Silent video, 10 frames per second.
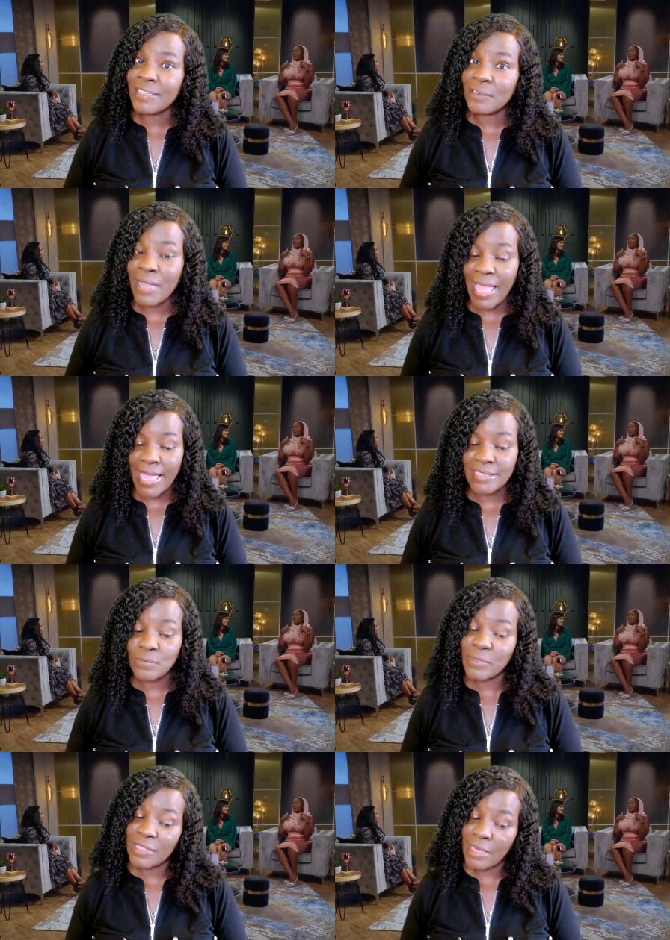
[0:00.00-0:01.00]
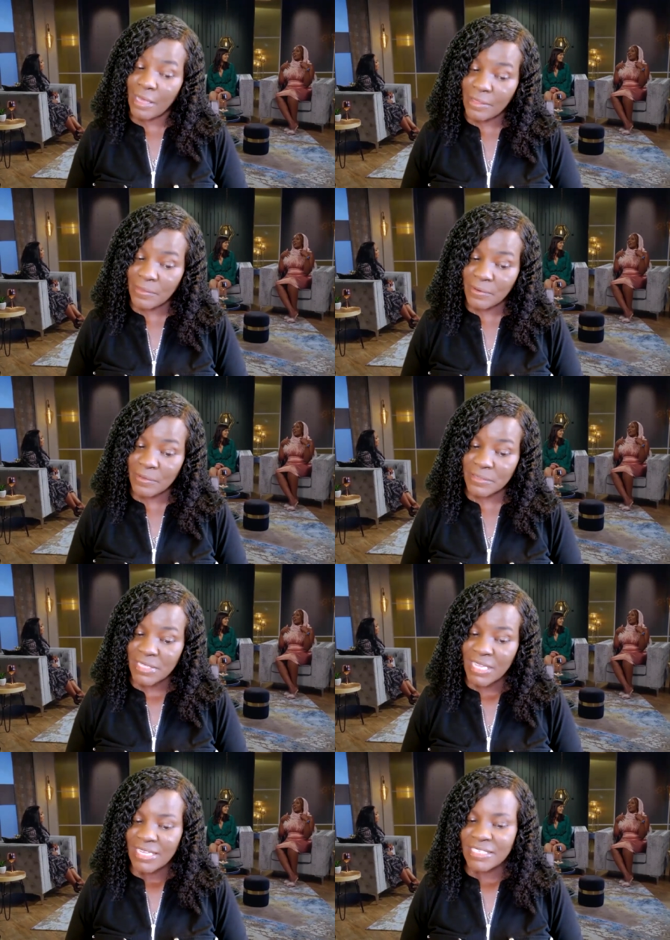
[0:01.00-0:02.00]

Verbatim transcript: interacts with others.